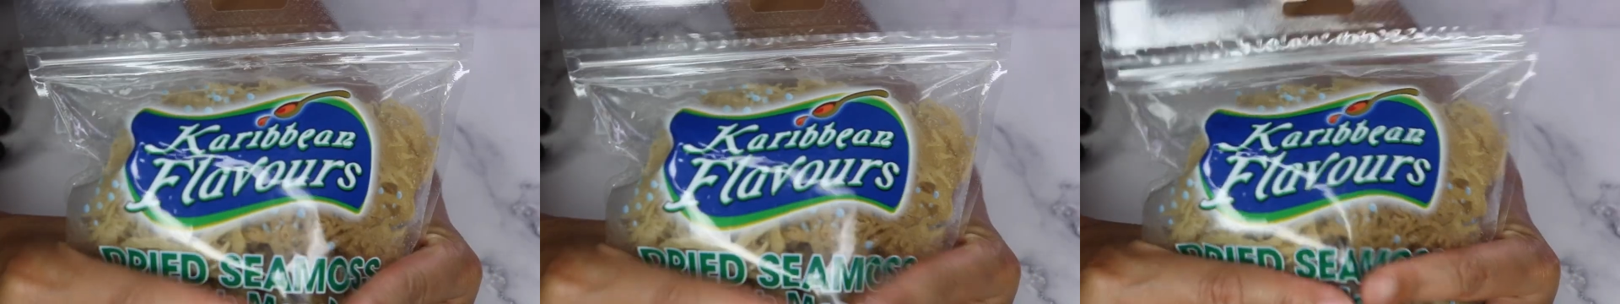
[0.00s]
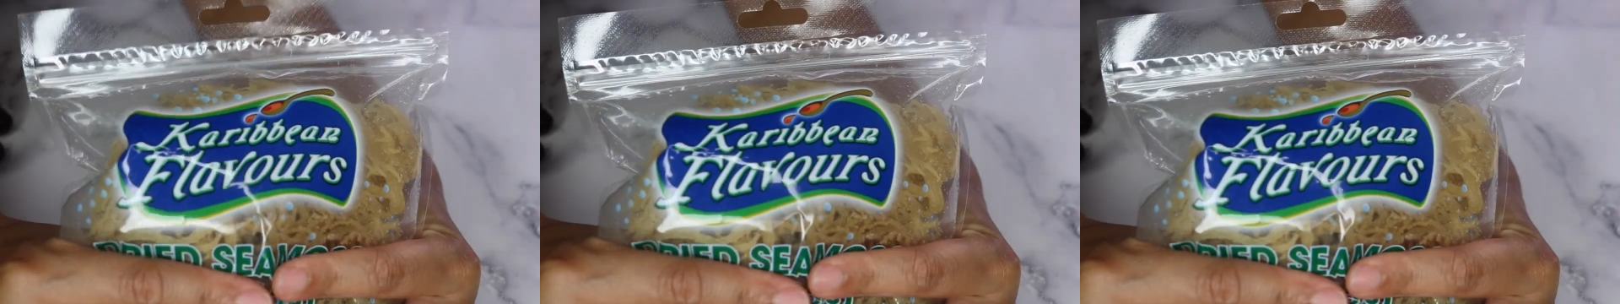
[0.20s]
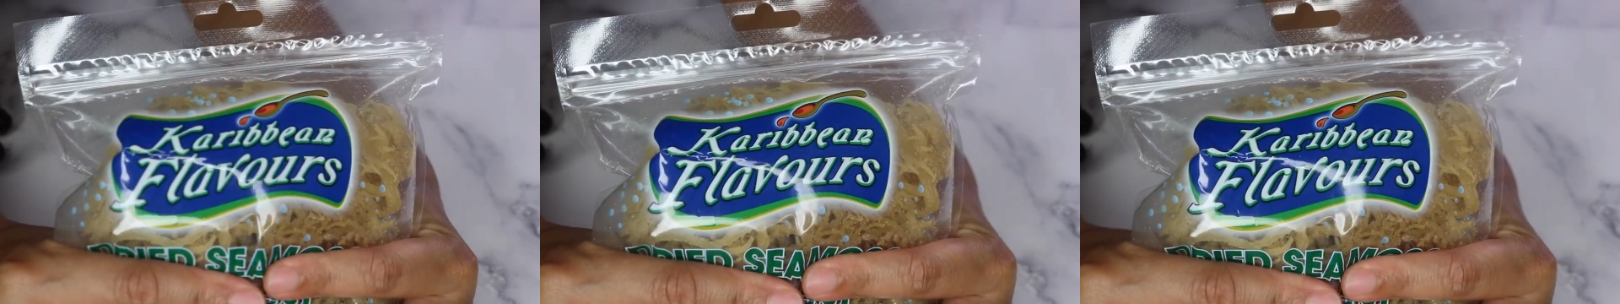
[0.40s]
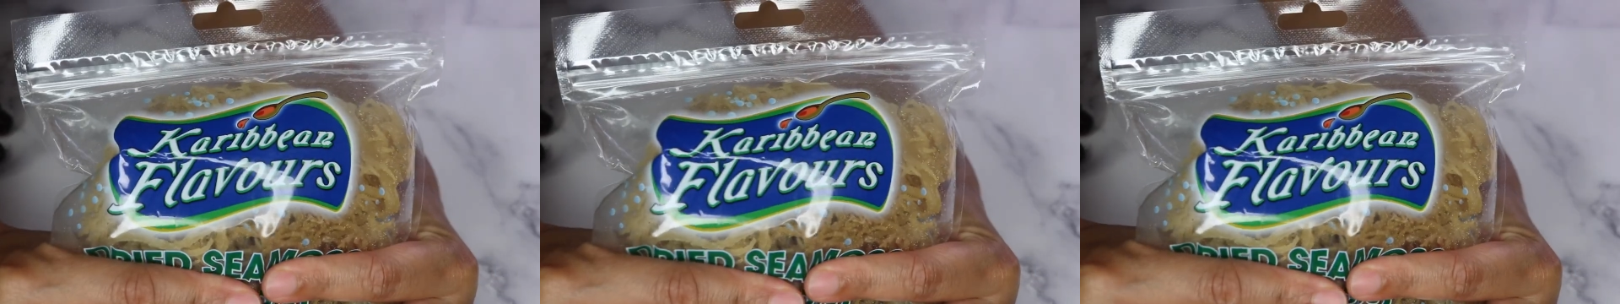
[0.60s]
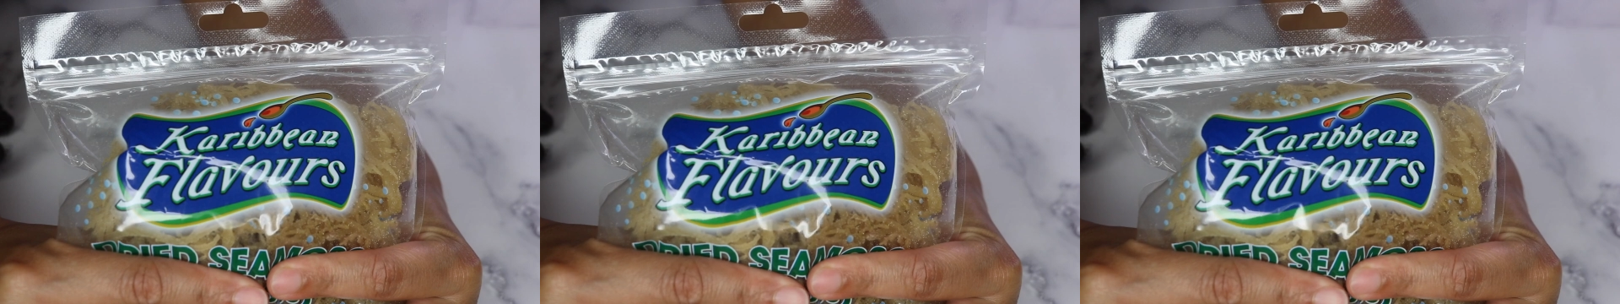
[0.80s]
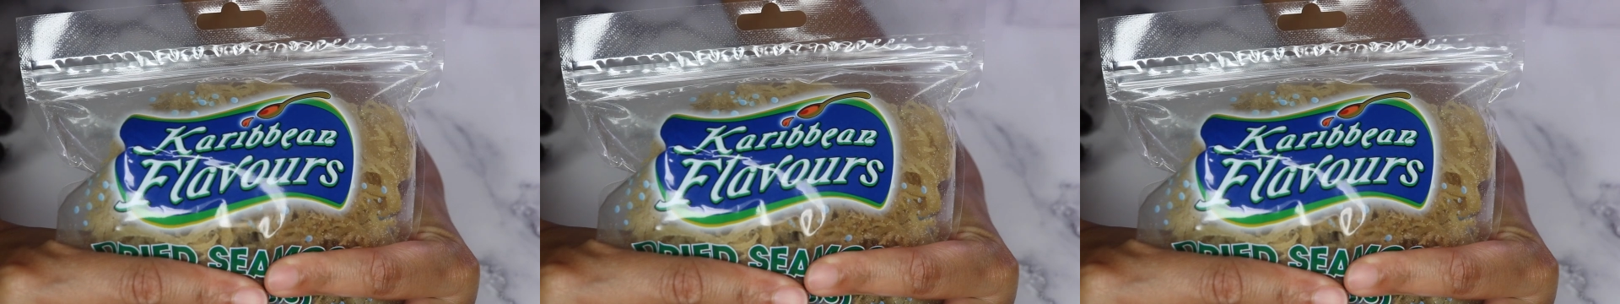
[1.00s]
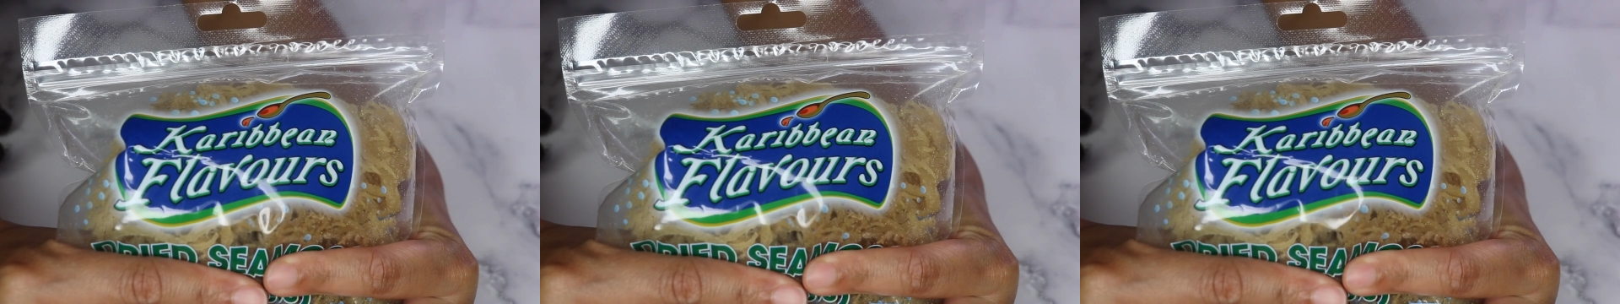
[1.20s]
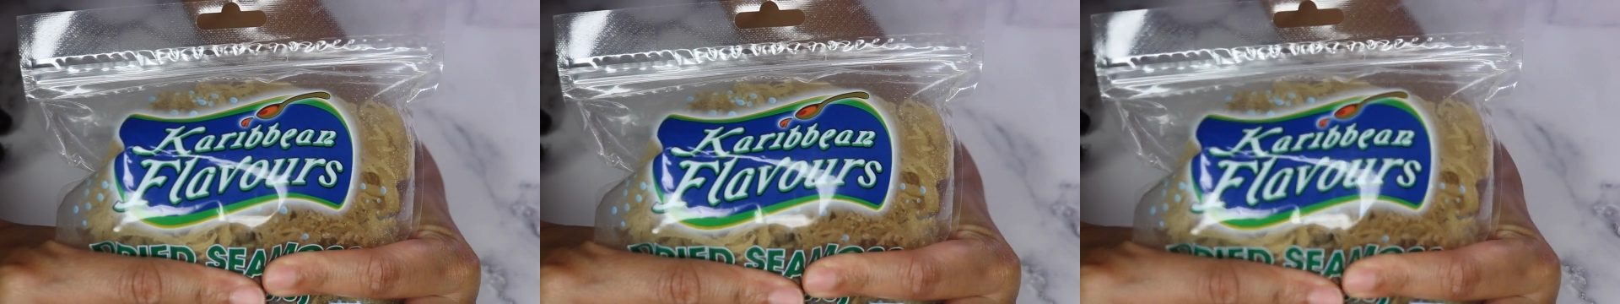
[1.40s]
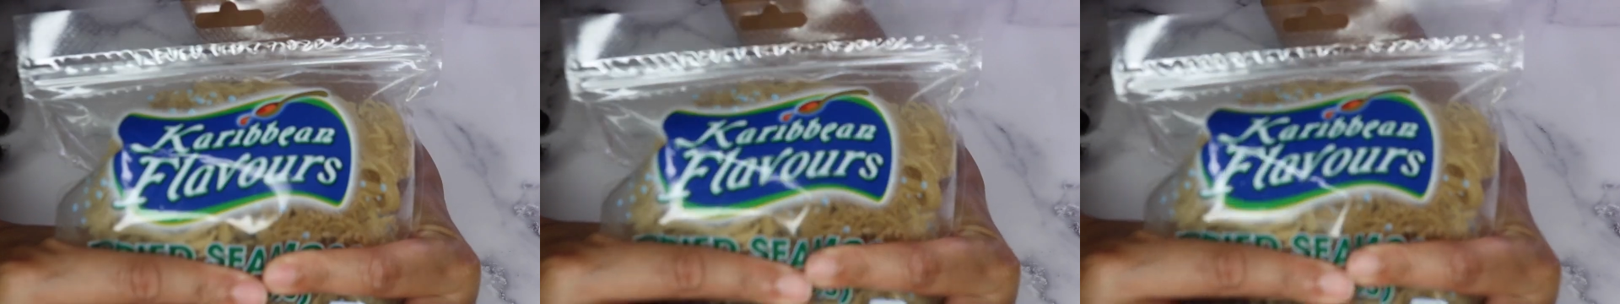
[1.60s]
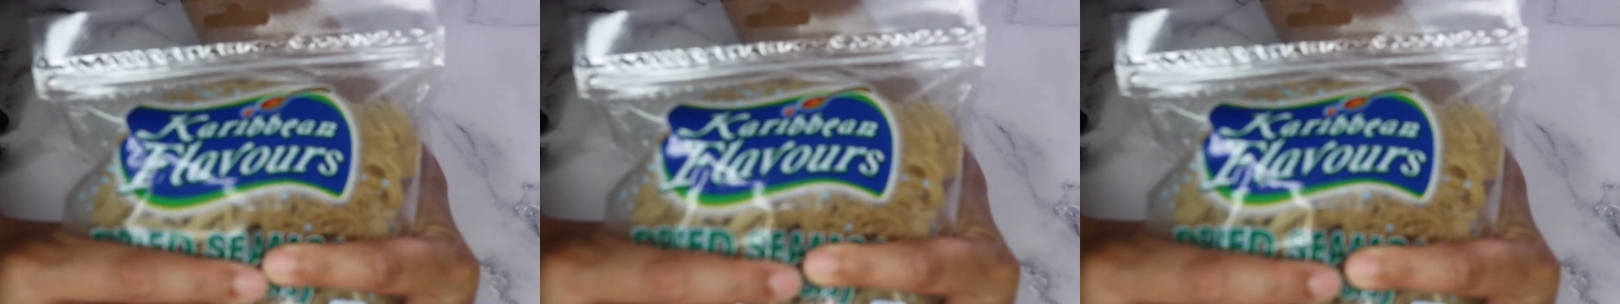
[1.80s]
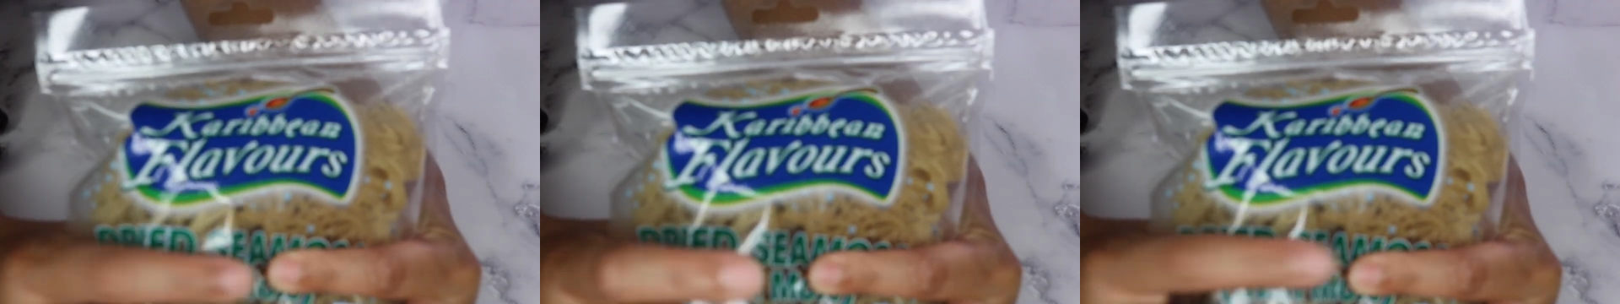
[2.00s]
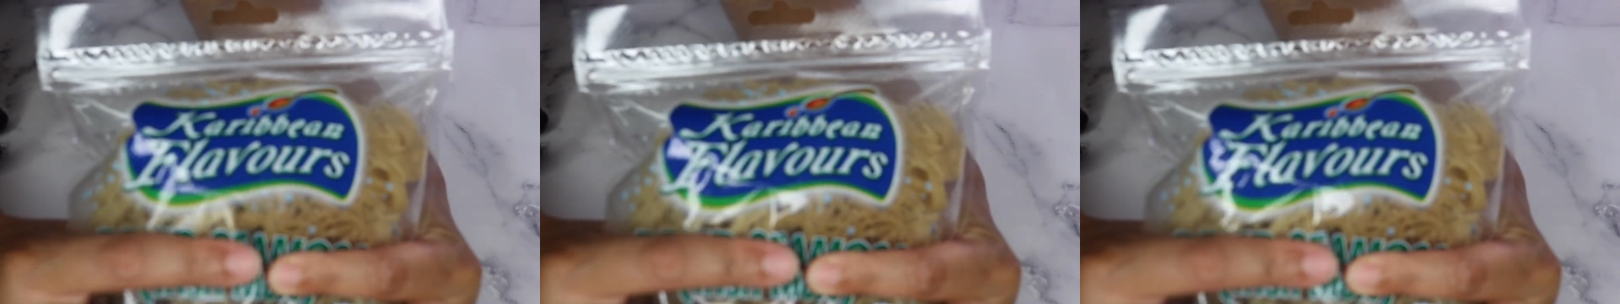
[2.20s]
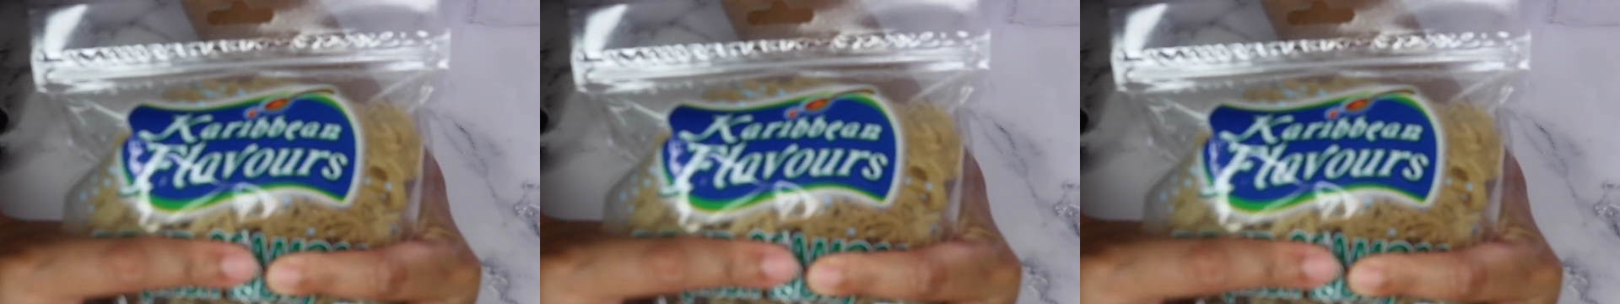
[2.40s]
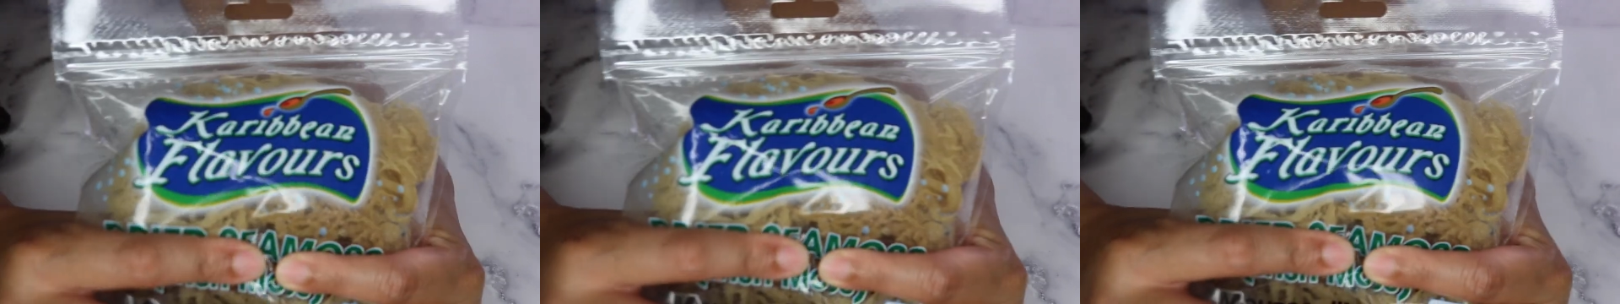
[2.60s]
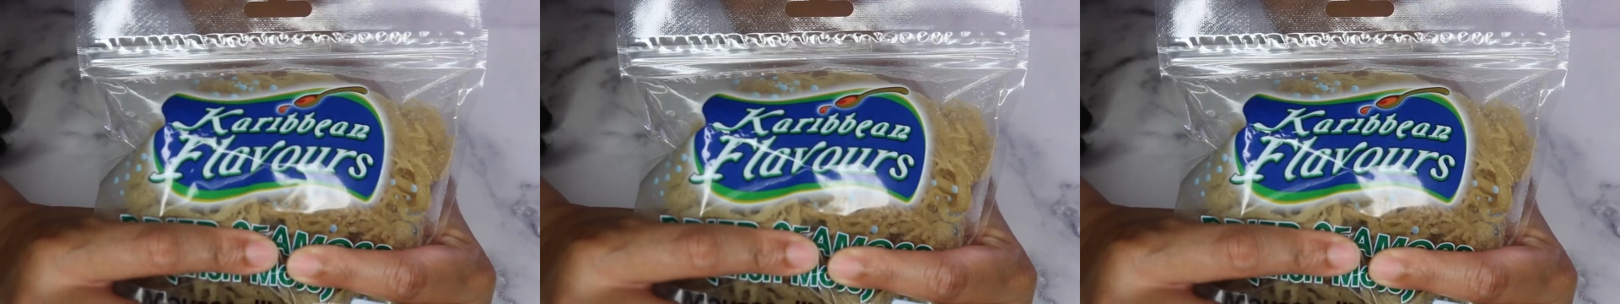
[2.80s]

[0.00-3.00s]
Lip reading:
No face is visible, so there are no lips to read.